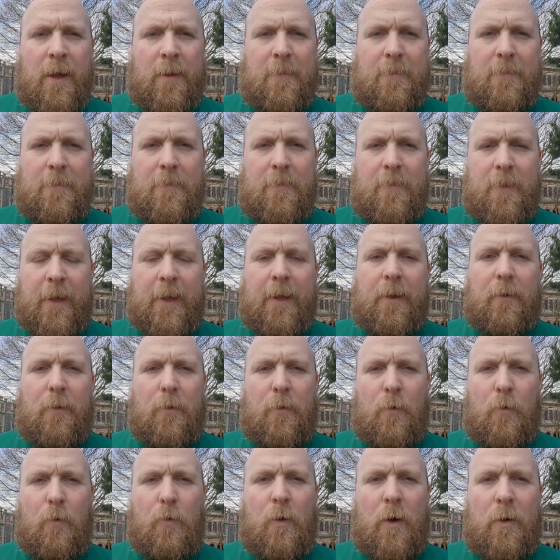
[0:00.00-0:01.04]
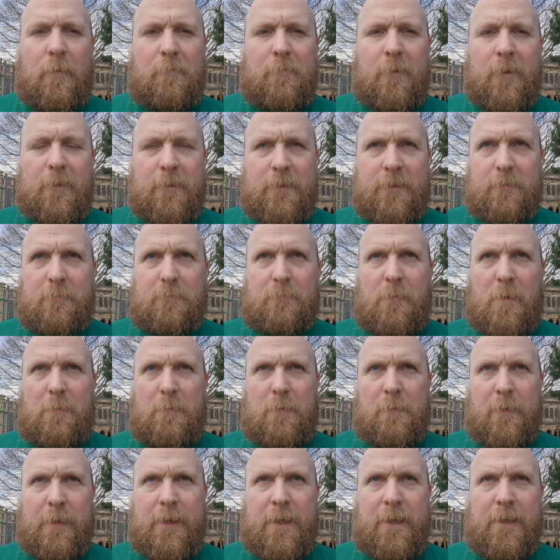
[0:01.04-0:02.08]
I think though what I'm feeling is
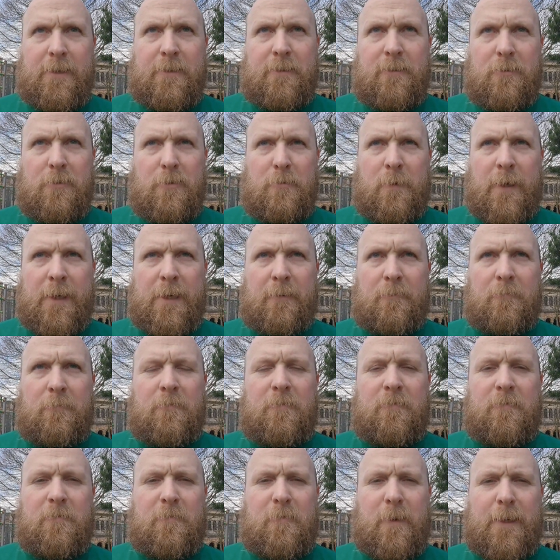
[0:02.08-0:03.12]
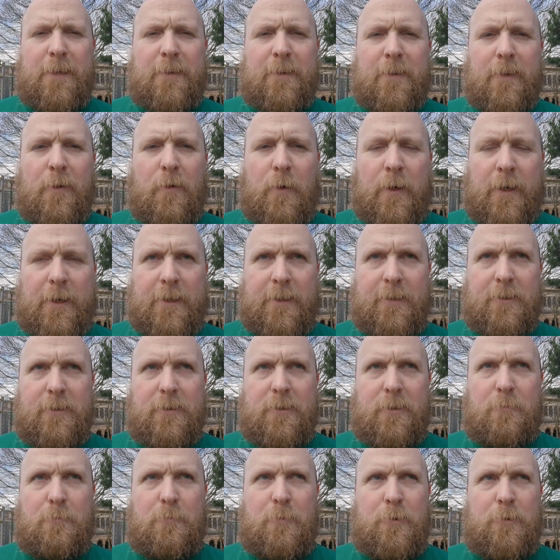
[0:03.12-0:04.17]
maybe my gearing's too big. I'm finding it quite an issue
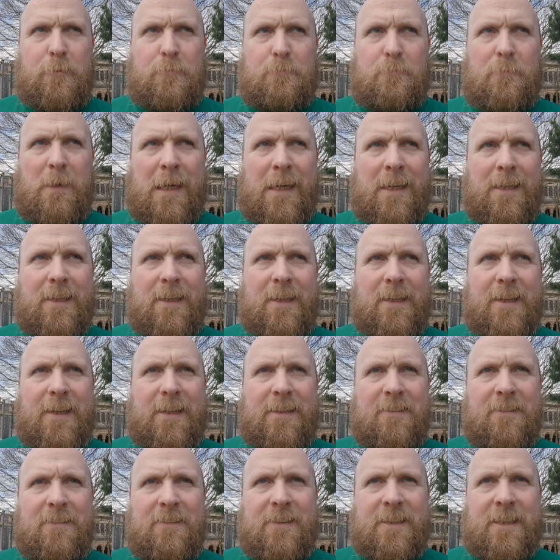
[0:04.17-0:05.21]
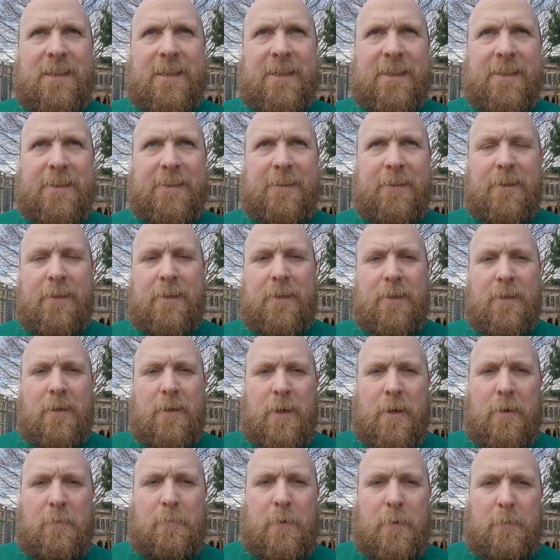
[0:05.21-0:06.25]
to push back against the gearing.
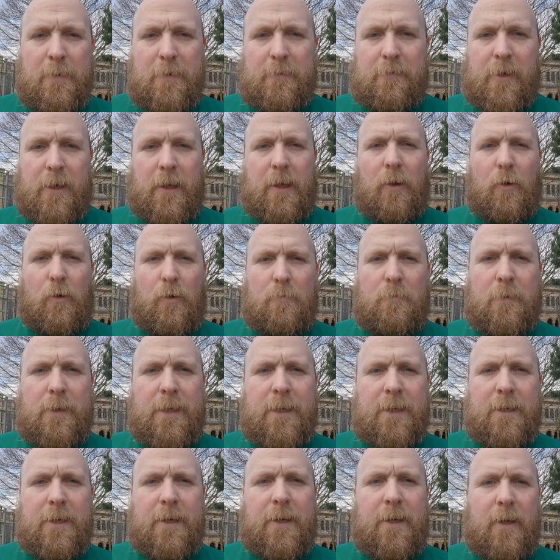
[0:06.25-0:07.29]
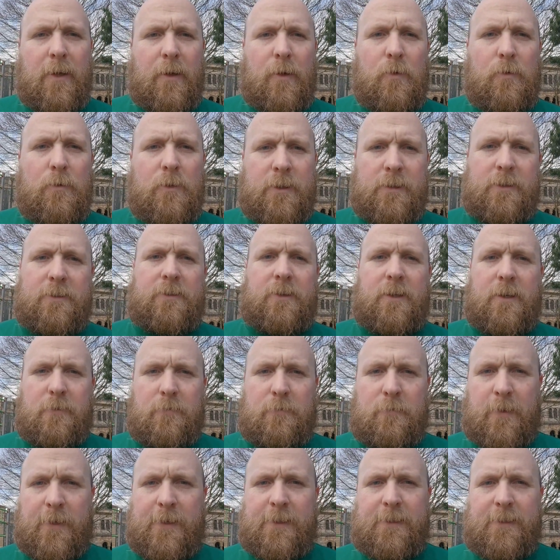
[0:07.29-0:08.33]
Maybe if I lower my gearing a little touch, I'll
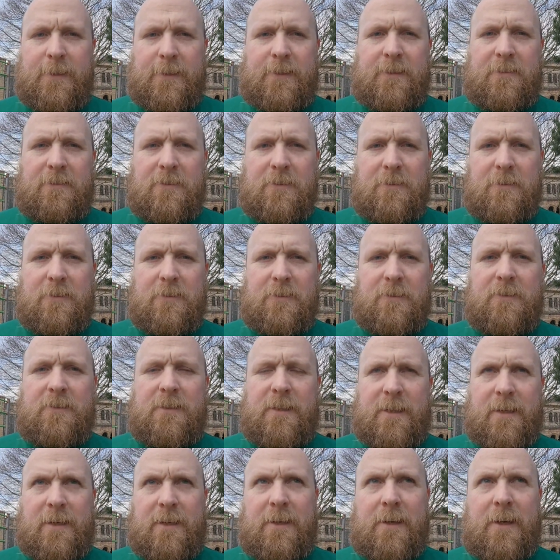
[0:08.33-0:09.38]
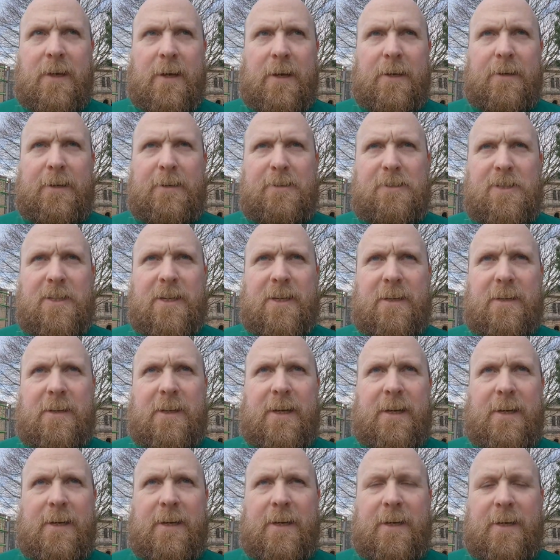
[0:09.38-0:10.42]
find it easier just to initiate
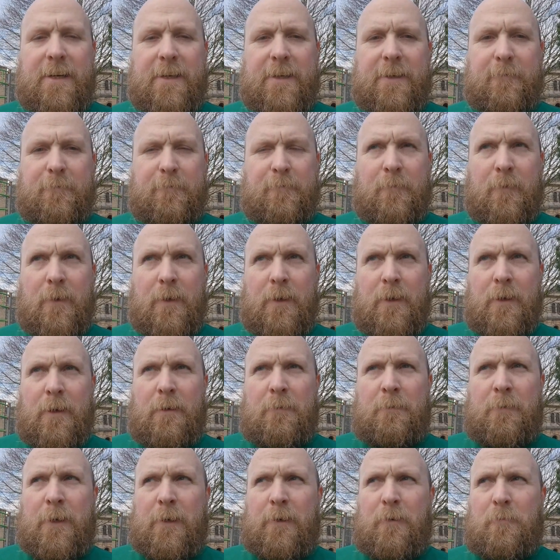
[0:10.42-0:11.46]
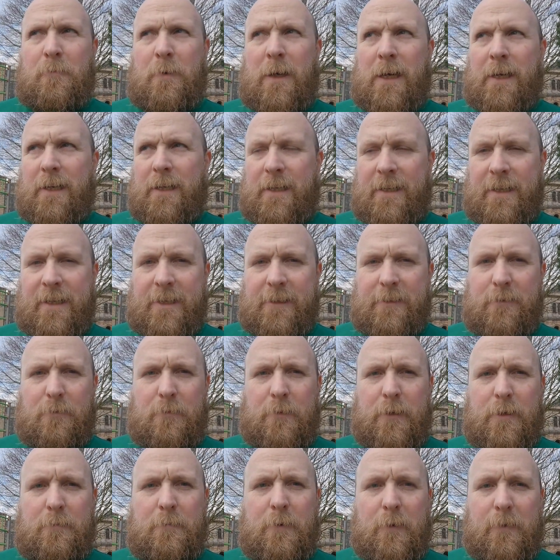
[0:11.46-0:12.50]
that uh, pedal back. I
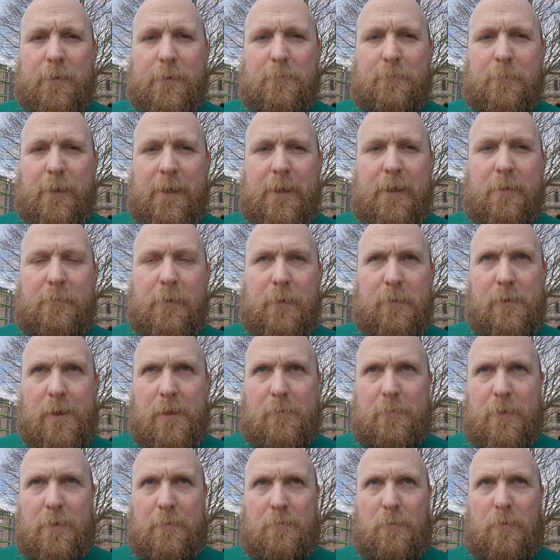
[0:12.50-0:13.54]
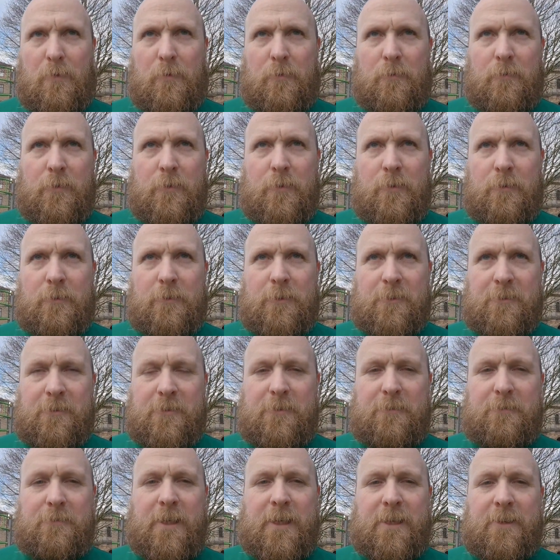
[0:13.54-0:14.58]
guess when I built this bike, I built it a bit more for
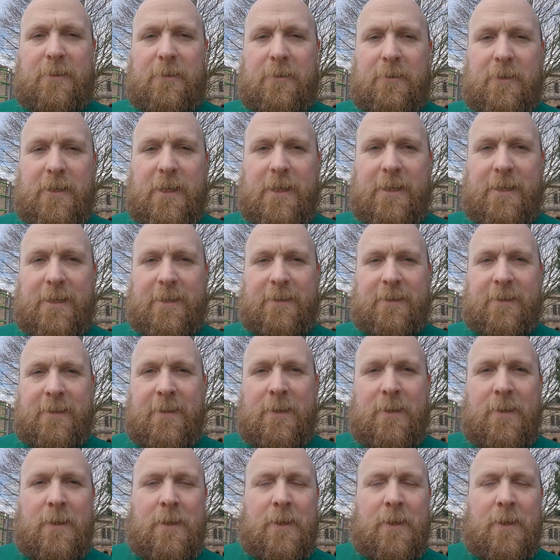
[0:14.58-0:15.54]
cruising rather than